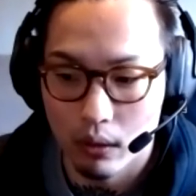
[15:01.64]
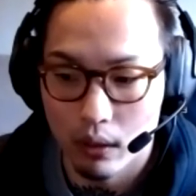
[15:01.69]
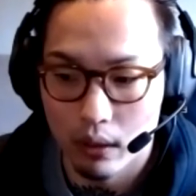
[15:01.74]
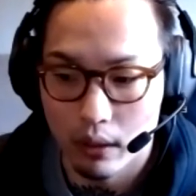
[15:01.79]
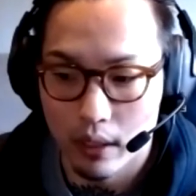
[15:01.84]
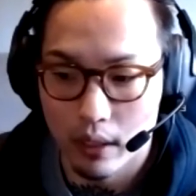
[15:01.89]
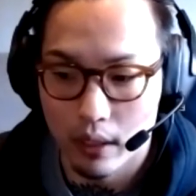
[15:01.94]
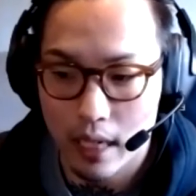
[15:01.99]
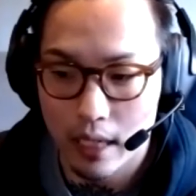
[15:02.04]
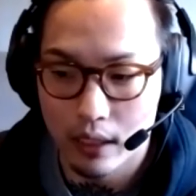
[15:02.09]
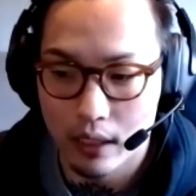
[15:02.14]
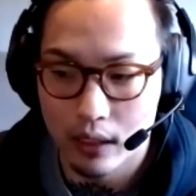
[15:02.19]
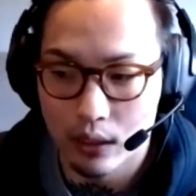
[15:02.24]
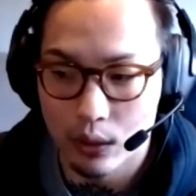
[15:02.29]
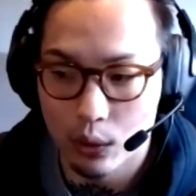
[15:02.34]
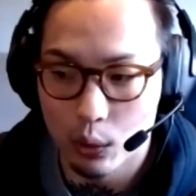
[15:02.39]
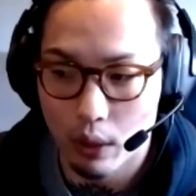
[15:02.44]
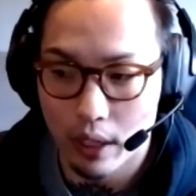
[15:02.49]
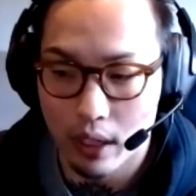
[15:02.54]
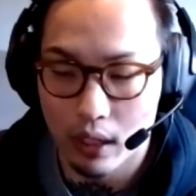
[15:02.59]
that is in
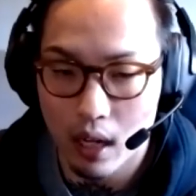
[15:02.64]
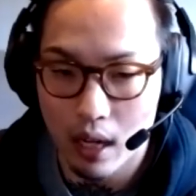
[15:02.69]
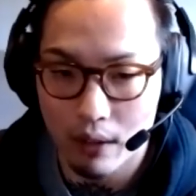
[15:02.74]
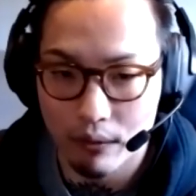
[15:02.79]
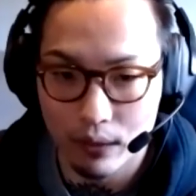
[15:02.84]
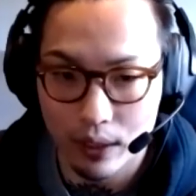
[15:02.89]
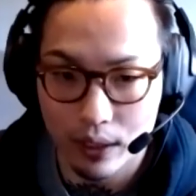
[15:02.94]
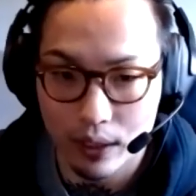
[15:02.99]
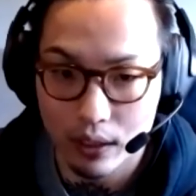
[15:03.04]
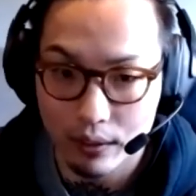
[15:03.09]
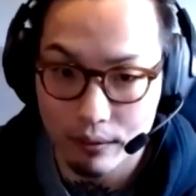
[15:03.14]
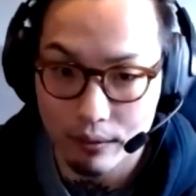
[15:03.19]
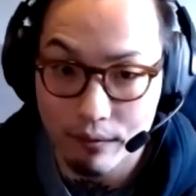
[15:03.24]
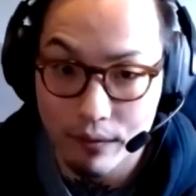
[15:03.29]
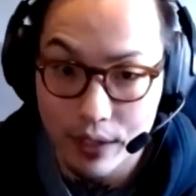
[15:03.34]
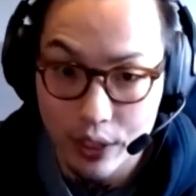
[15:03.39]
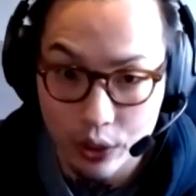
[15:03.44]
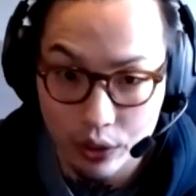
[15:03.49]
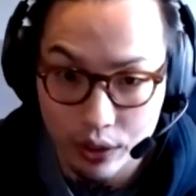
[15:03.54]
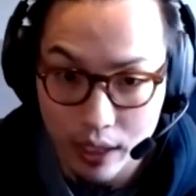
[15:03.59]
direct conflict of the
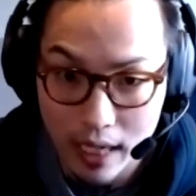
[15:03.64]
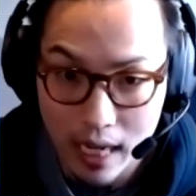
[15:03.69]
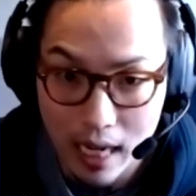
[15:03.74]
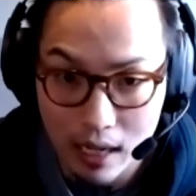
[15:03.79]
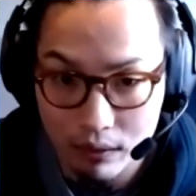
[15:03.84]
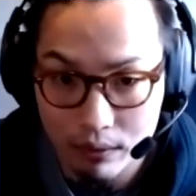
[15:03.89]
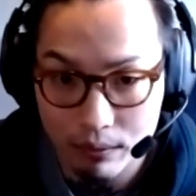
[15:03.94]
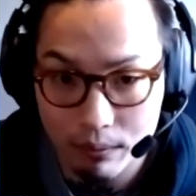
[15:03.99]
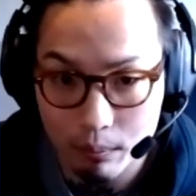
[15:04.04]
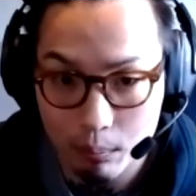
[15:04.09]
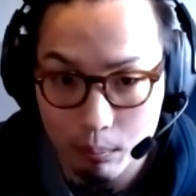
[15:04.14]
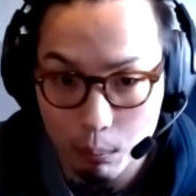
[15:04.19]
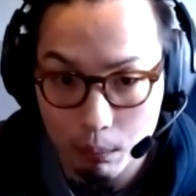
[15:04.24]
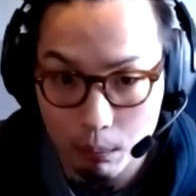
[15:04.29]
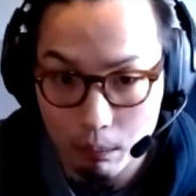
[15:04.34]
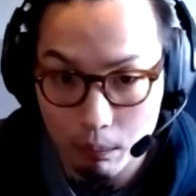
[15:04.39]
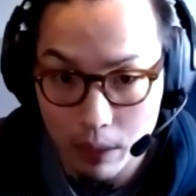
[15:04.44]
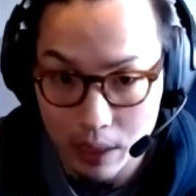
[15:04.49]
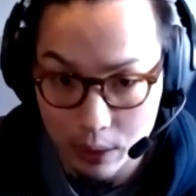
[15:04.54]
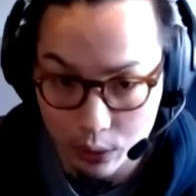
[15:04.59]
vision they have
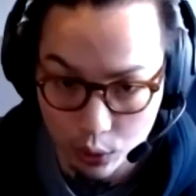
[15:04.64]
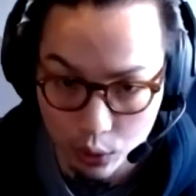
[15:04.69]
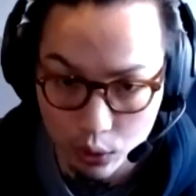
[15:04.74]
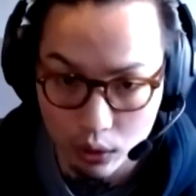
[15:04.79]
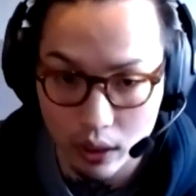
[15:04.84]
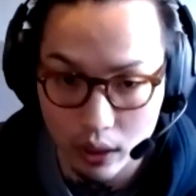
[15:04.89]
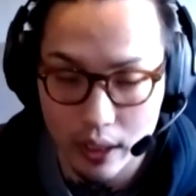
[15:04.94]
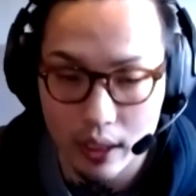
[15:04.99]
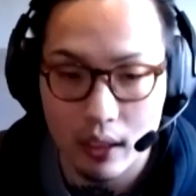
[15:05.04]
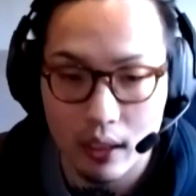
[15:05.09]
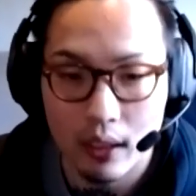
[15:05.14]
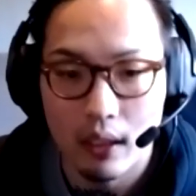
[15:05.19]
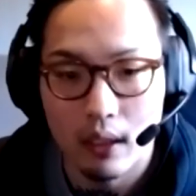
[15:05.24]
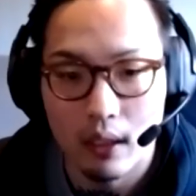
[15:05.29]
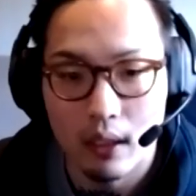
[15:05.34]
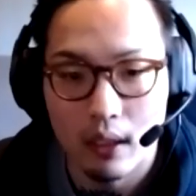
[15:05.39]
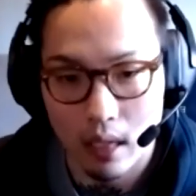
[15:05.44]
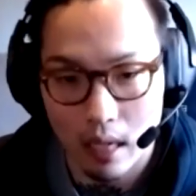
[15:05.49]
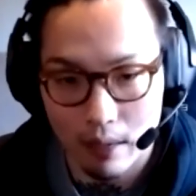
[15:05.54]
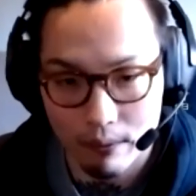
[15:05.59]
internally,
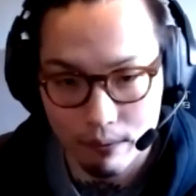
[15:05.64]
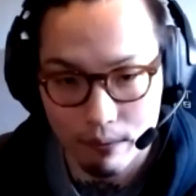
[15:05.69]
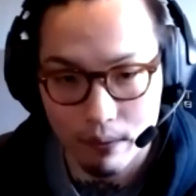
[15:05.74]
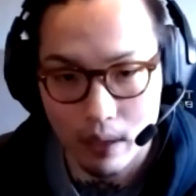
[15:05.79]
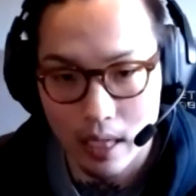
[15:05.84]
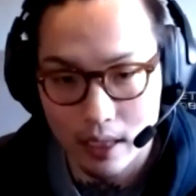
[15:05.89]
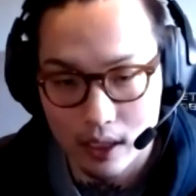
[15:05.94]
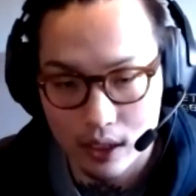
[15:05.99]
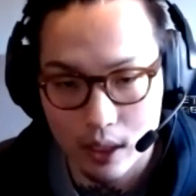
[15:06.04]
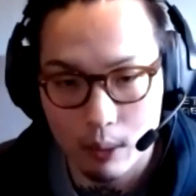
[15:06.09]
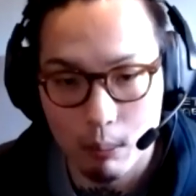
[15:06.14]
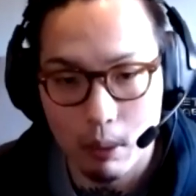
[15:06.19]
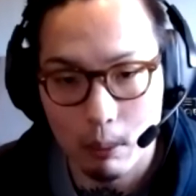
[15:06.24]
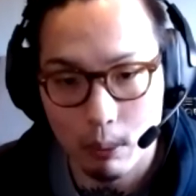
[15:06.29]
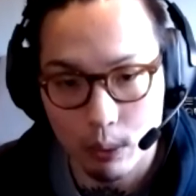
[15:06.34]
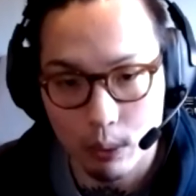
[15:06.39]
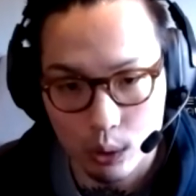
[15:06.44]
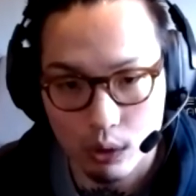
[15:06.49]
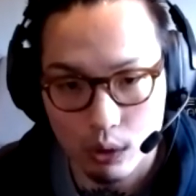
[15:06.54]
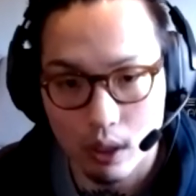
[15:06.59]
I, I see
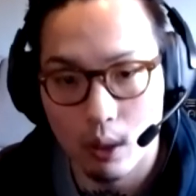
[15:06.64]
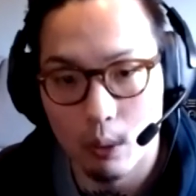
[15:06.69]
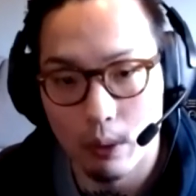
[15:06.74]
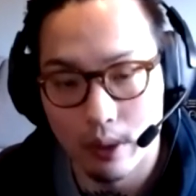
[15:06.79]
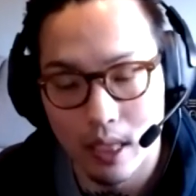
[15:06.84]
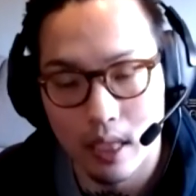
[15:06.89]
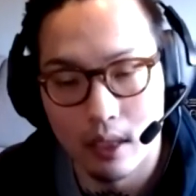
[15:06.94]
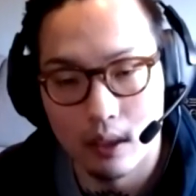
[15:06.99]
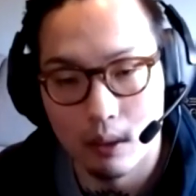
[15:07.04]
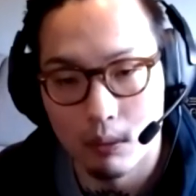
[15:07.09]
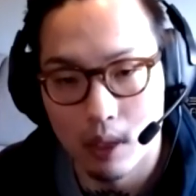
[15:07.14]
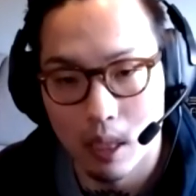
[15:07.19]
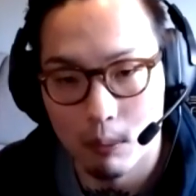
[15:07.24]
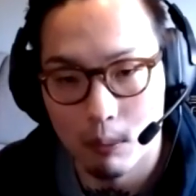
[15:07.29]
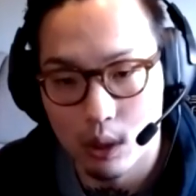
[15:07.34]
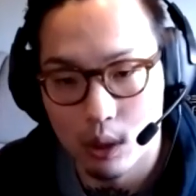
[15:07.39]
people struggle with that sometimes.